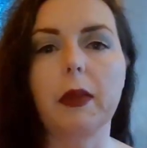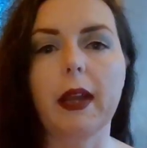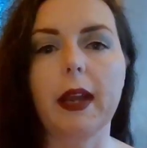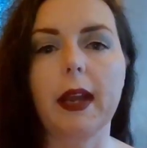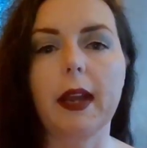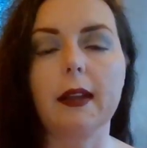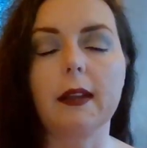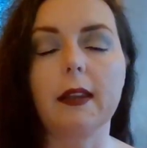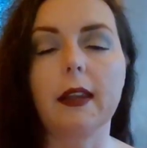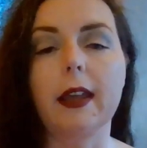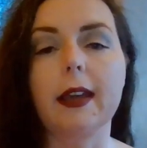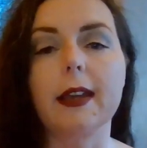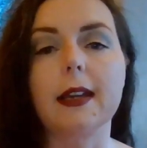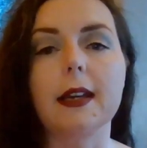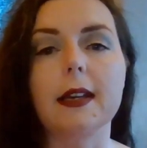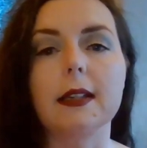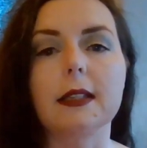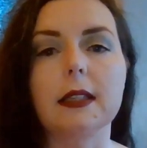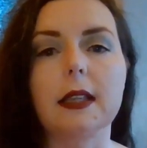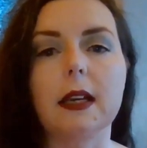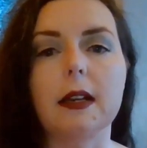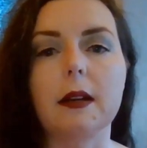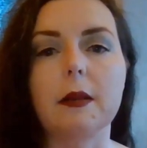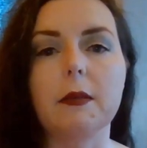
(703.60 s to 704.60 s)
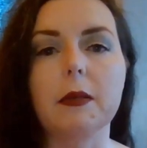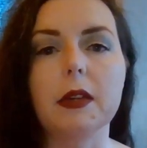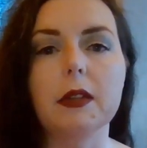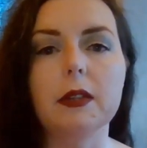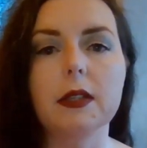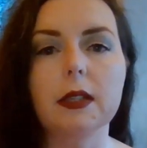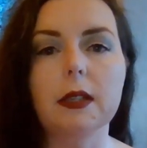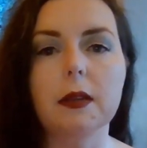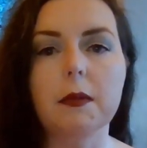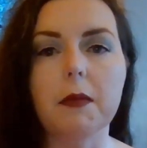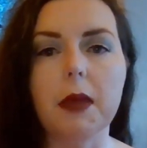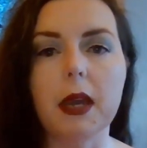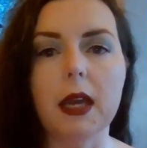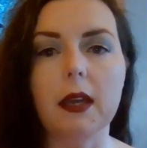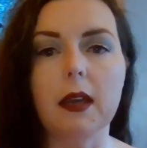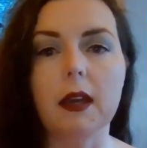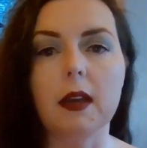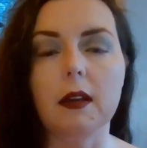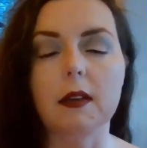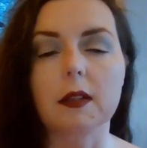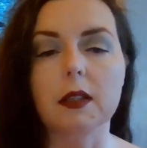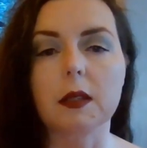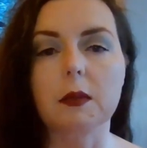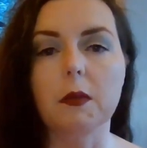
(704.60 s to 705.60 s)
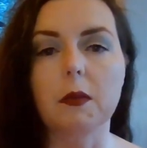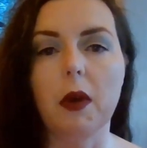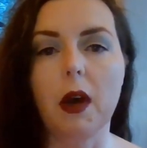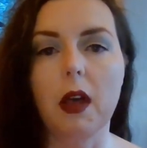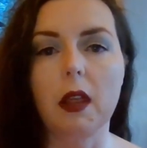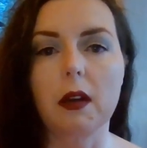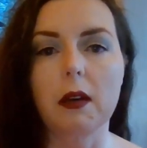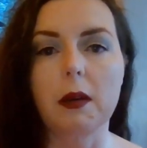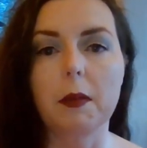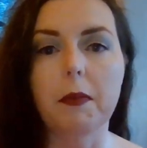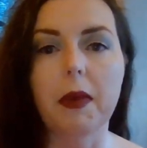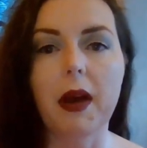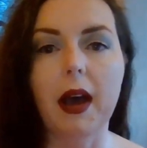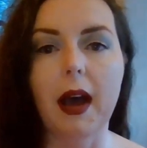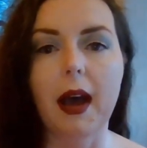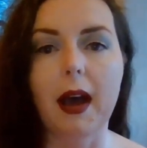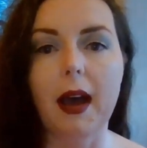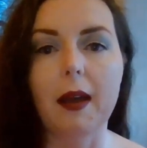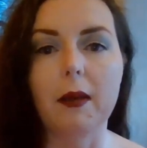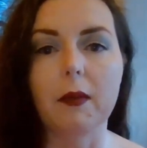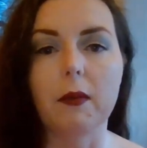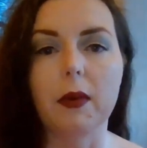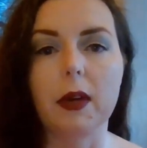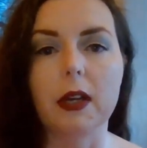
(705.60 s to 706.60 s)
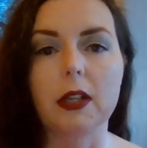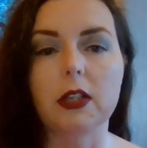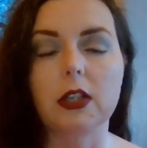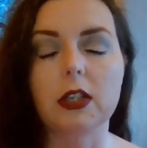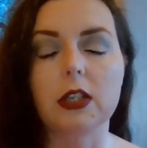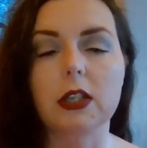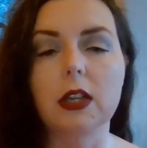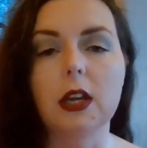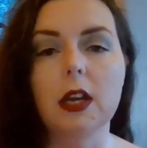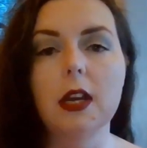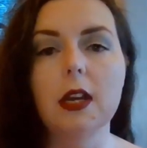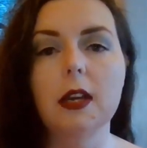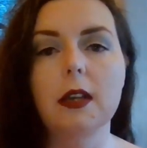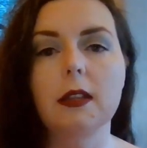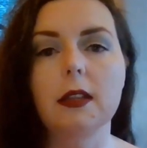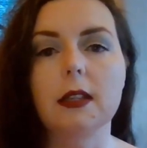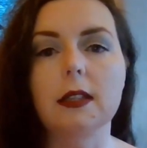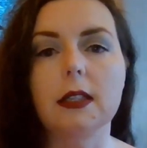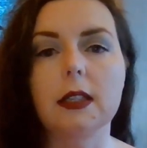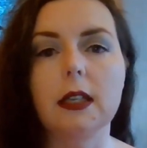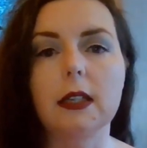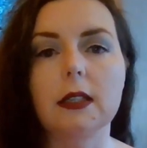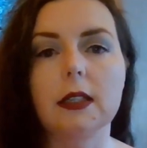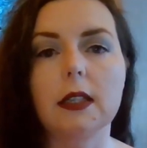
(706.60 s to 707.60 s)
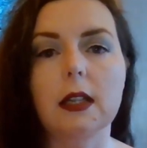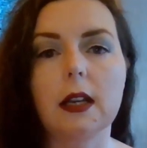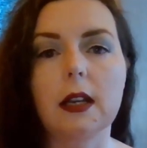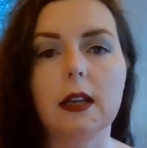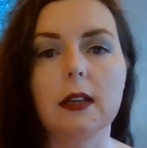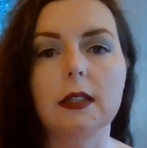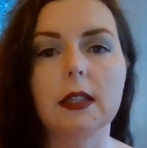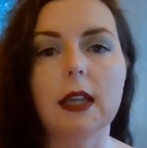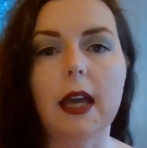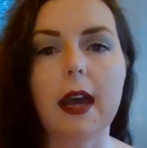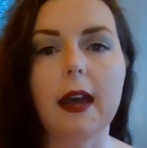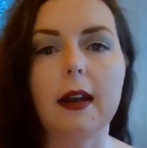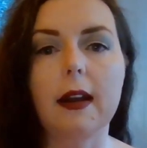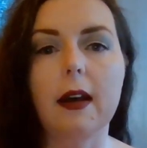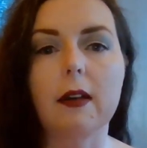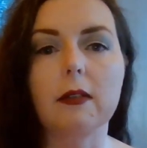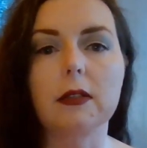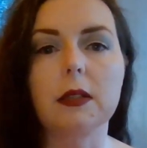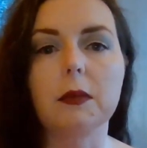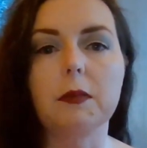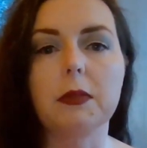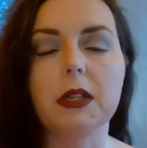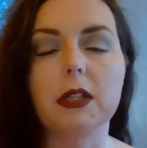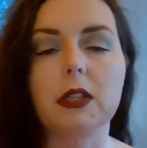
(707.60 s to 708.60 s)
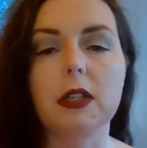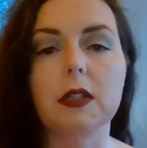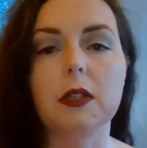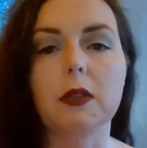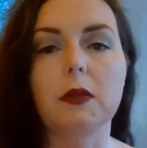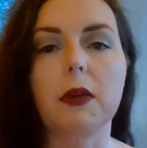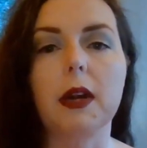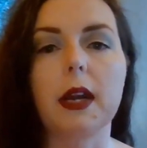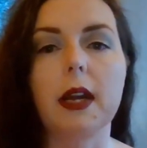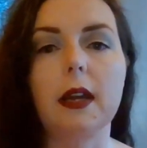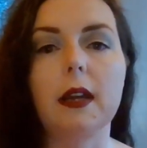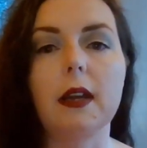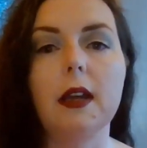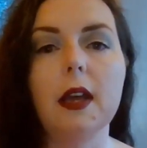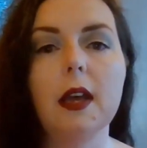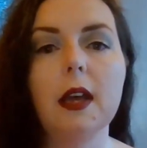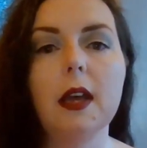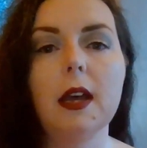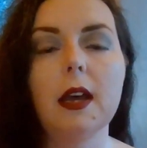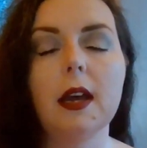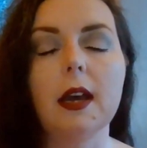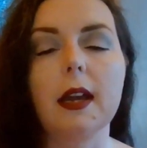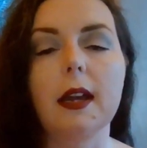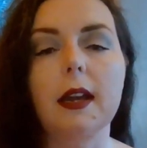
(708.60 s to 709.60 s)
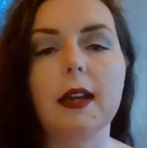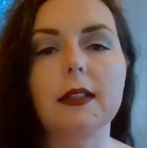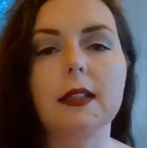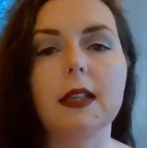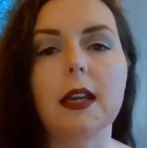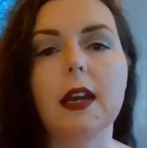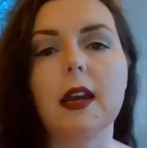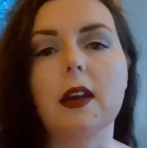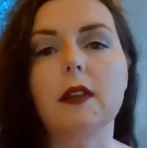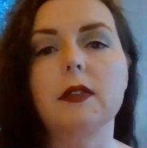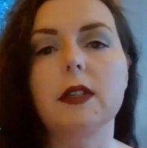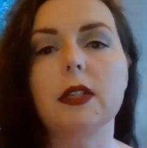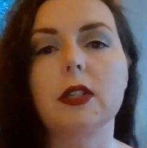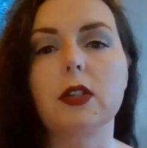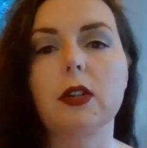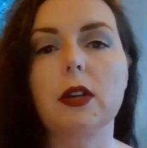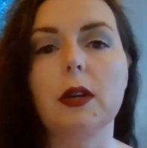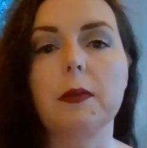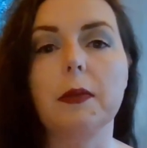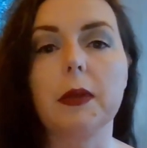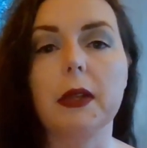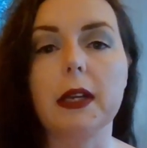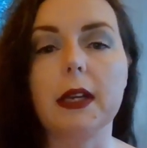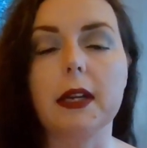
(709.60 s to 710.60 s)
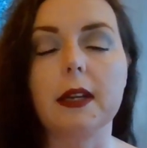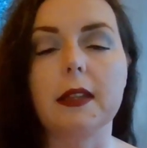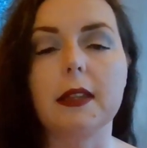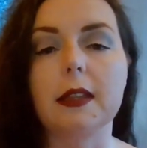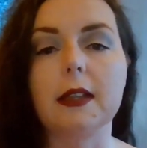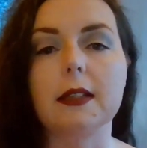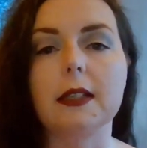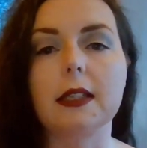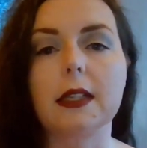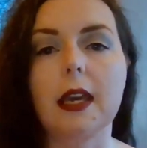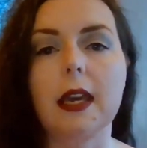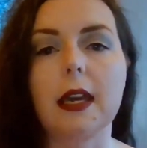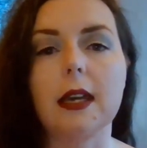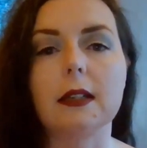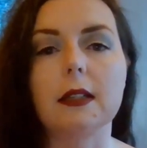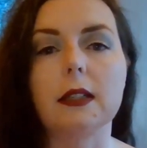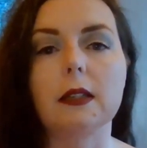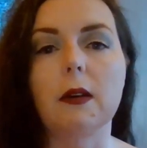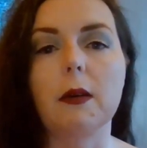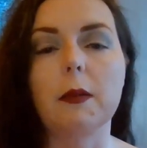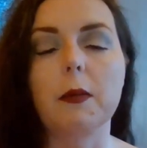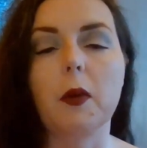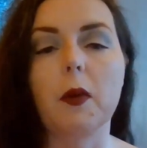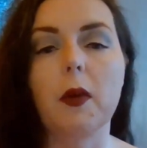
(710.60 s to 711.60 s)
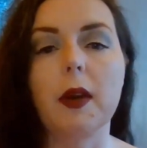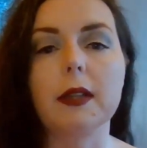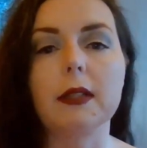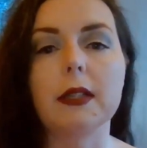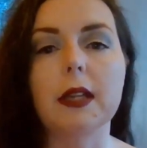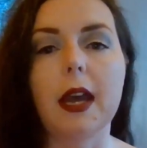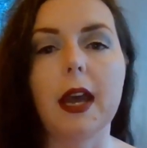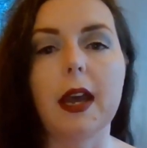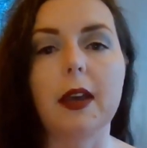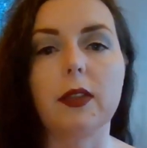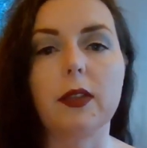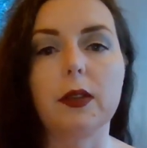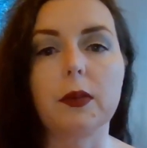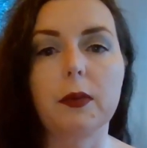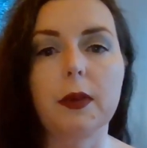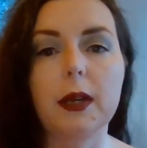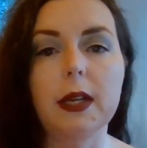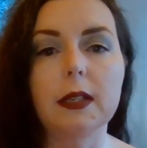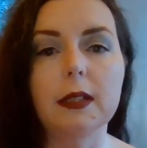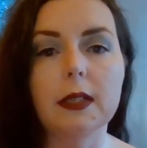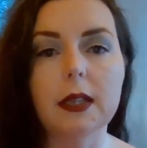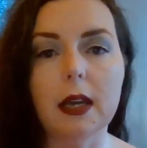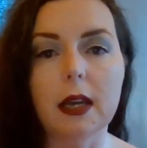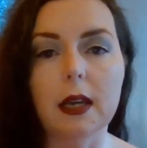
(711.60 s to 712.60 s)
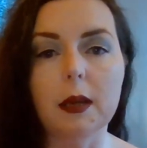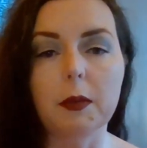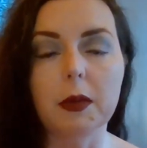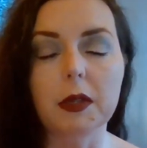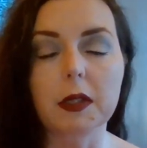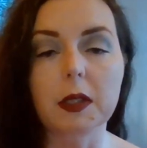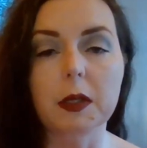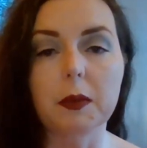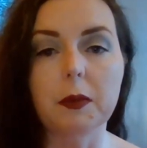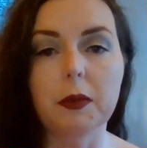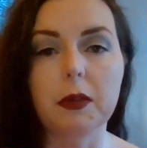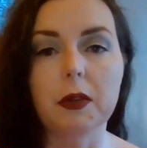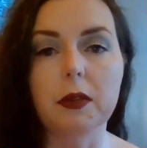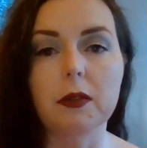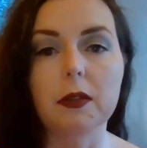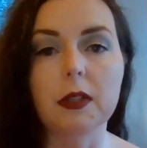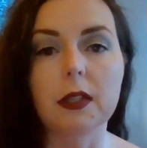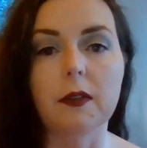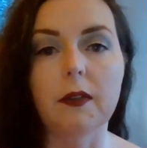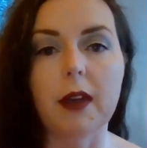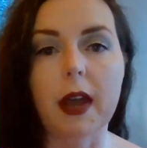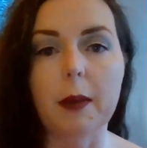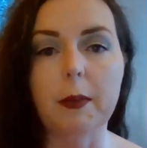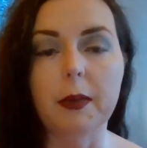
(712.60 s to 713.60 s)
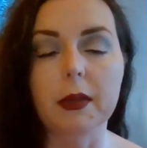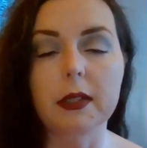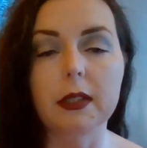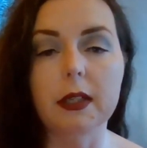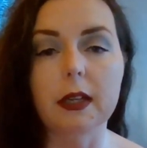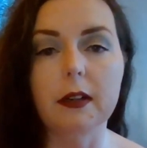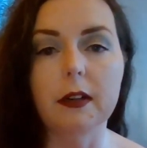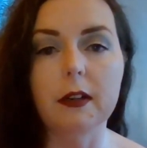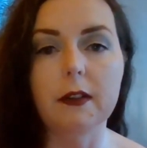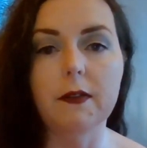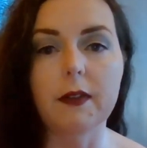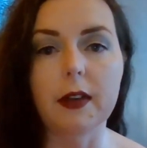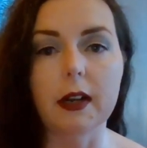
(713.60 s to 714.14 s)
bland. Like I said, I'm used to making a smaller pot, which the seasonings add out to be just right. I guess I have to triple it in this case, so I'm going to add three tablespoons of apple cider